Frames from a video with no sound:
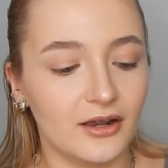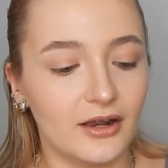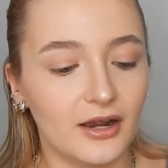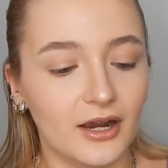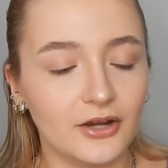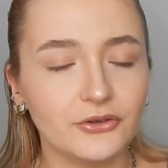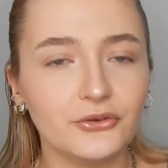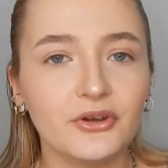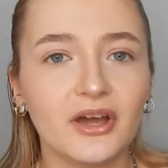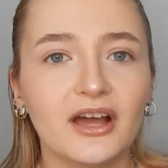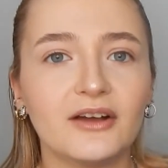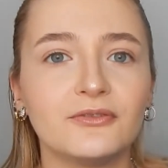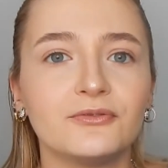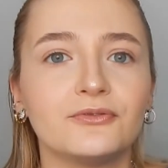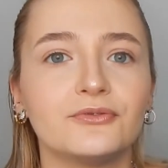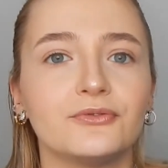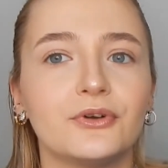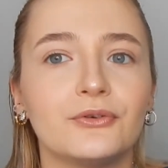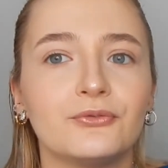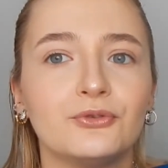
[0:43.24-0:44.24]
I do have
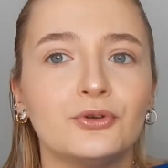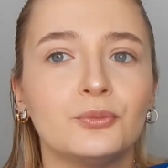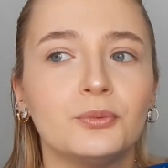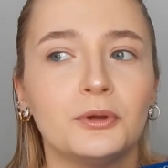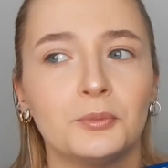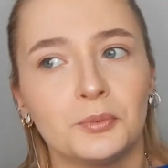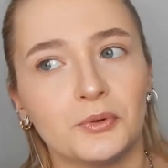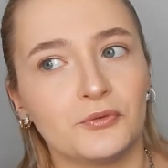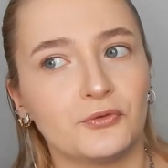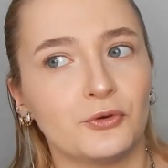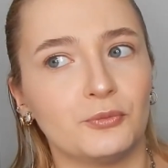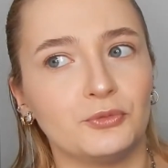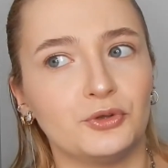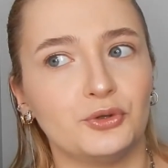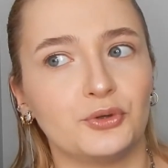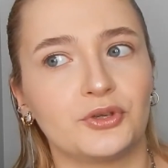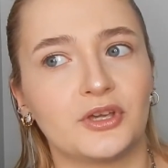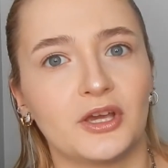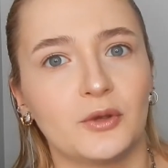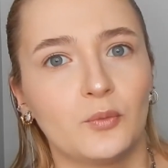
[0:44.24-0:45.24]
a few people from
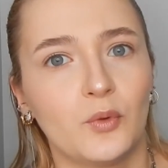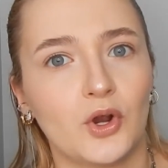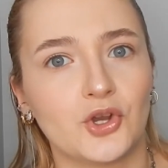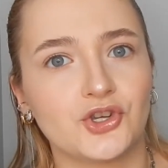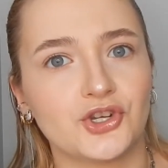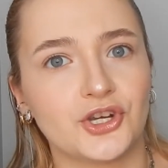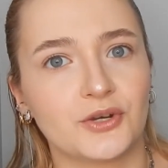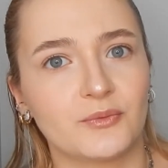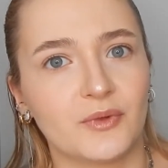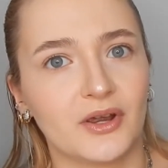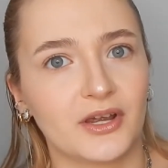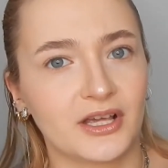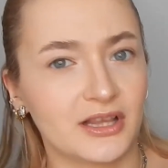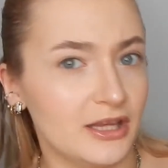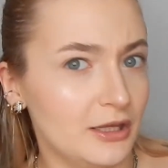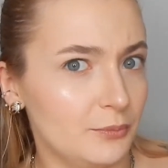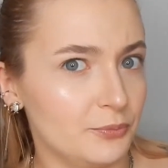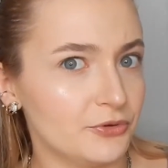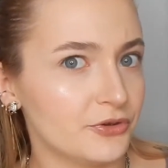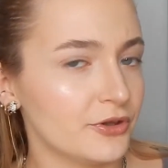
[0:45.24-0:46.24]
the UK watching my
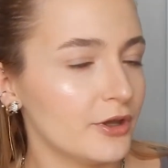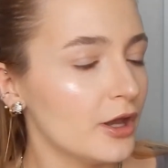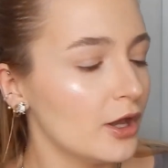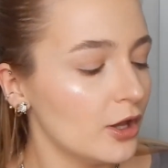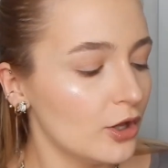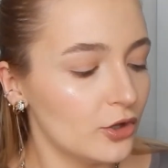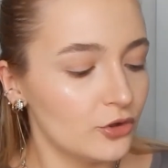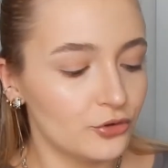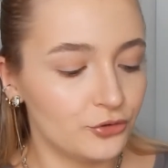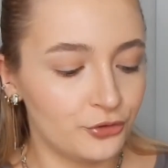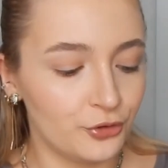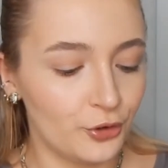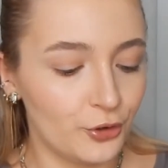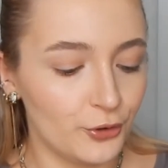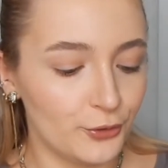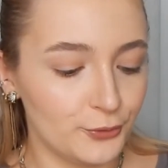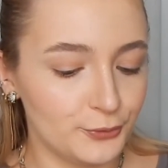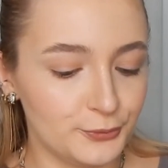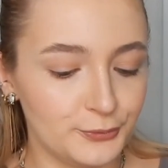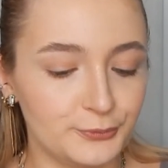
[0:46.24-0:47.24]
clips.
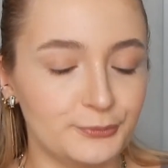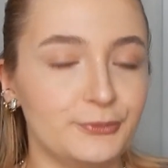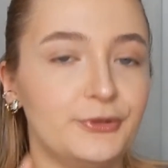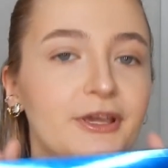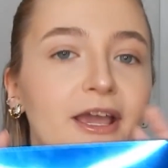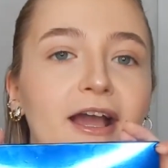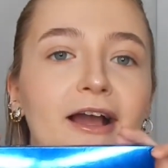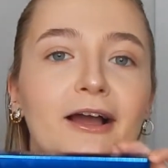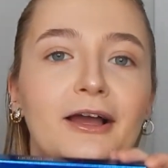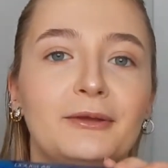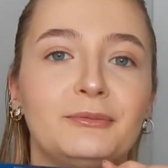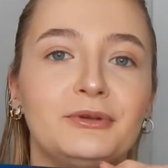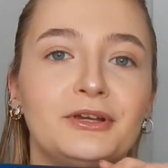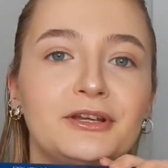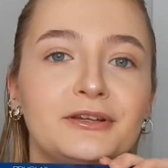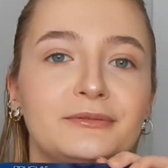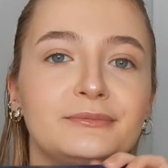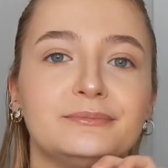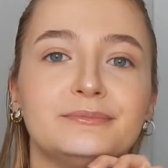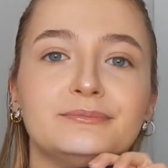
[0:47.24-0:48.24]
So yeah, I
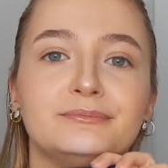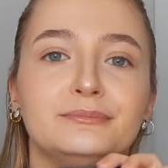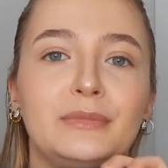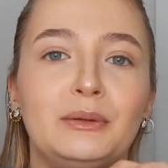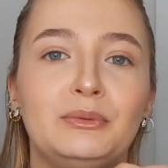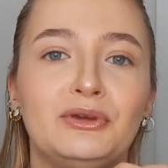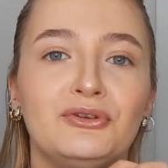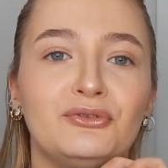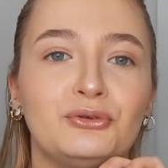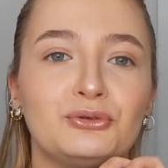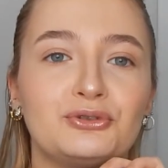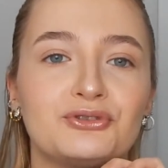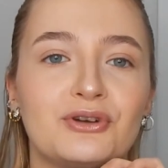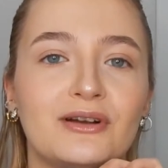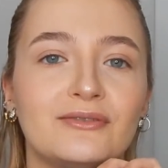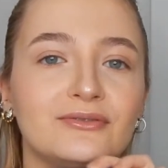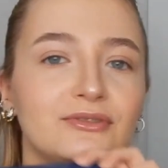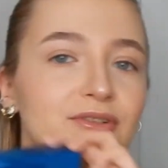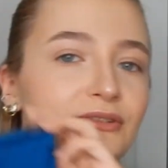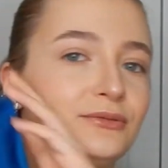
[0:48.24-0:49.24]
mean, maybe if you
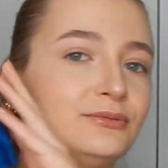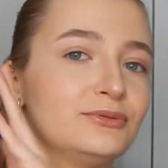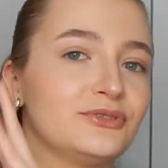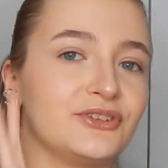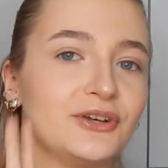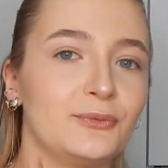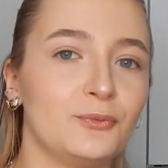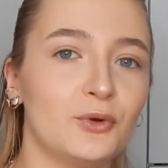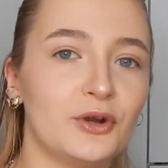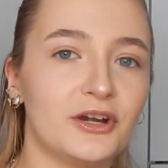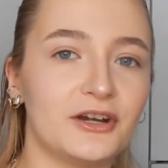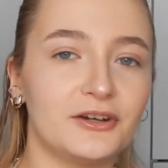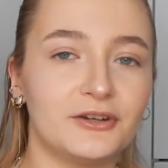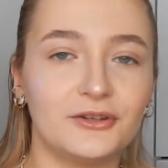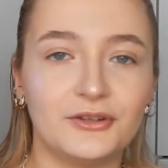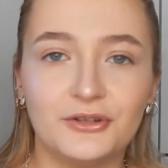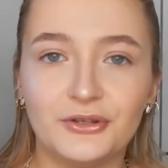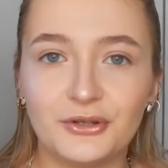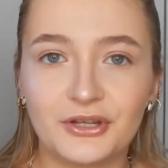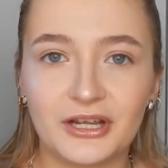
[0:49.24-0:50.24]
travel somewhere,
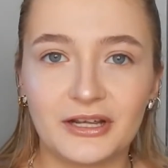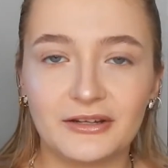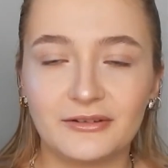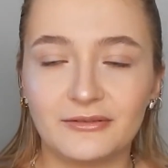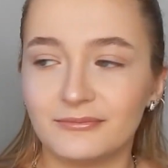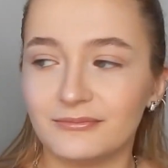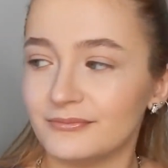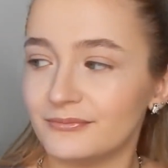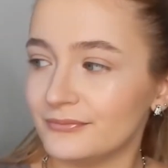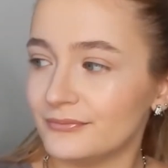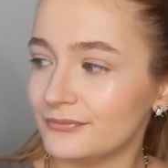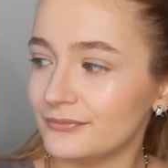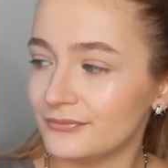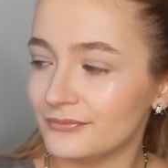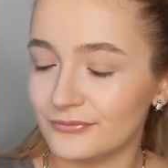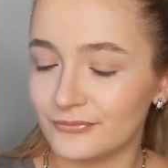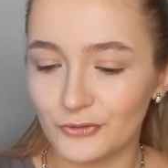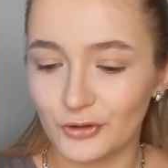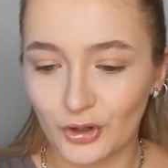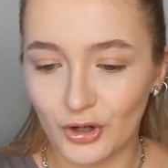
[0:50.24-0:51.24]
you can
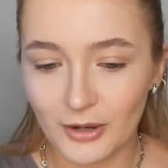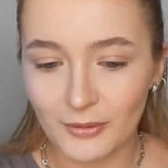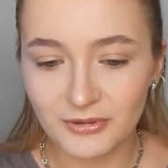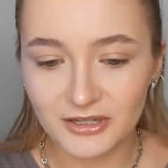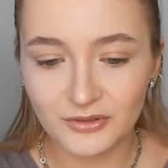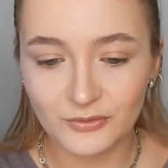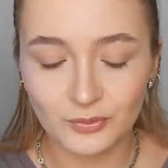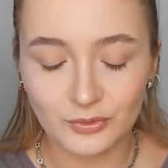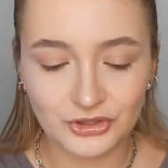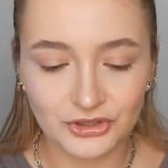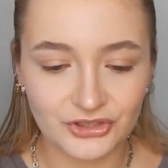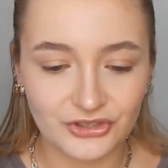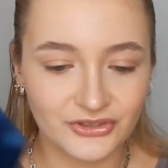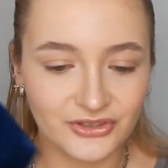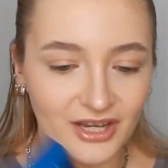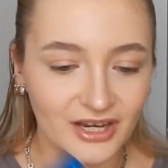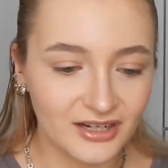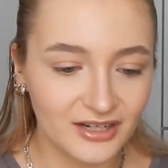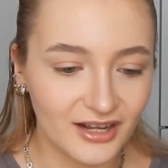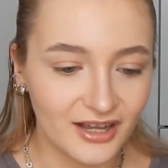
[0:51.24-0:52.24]
grab it, which is
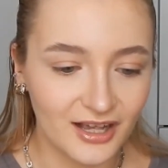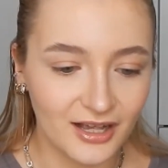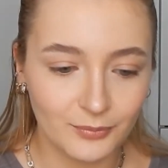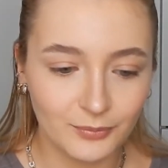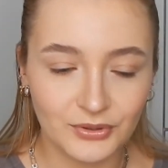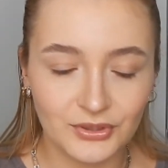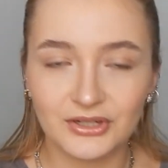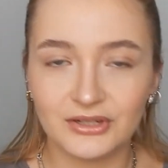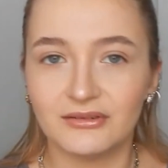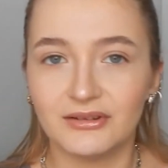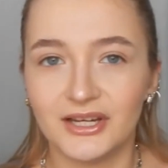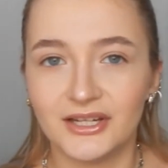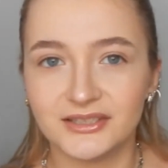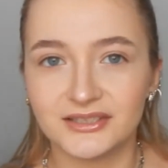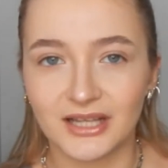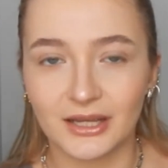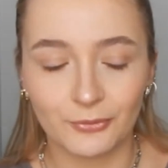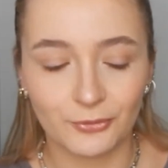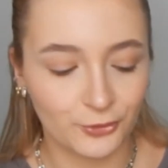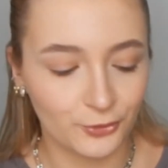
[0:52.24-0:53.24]
not gonna happen
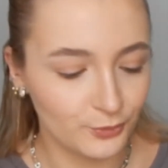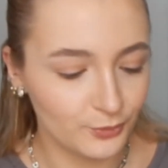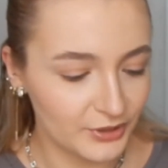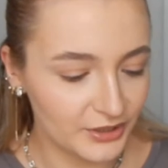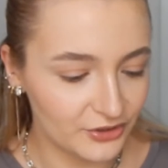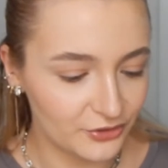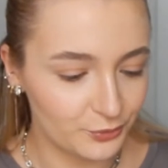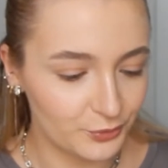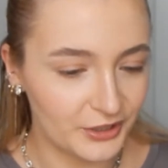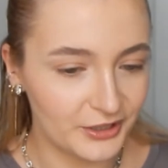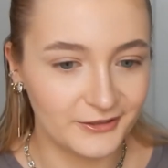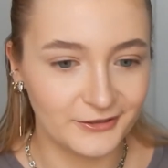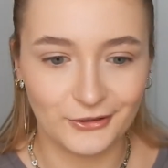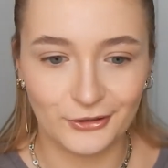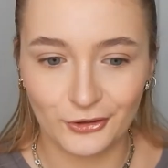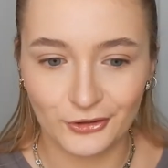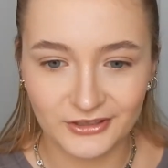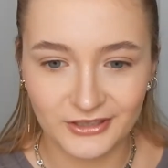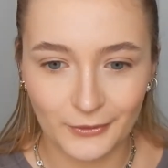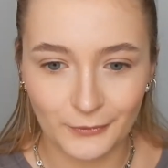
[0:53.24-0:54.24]
anytime soon because we are on
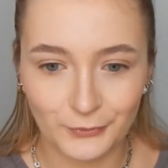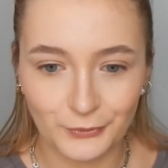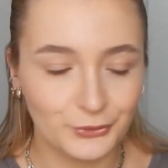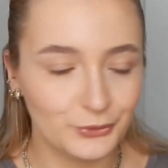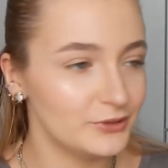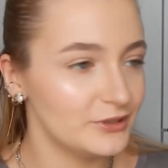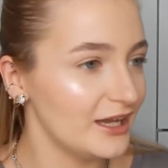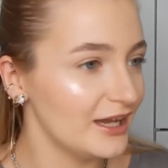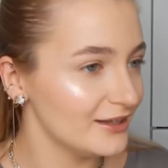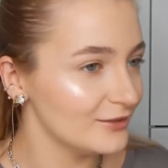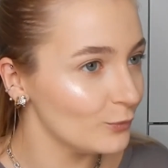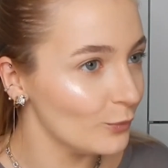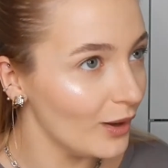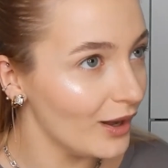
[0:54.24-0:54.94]
lockdown, Julia.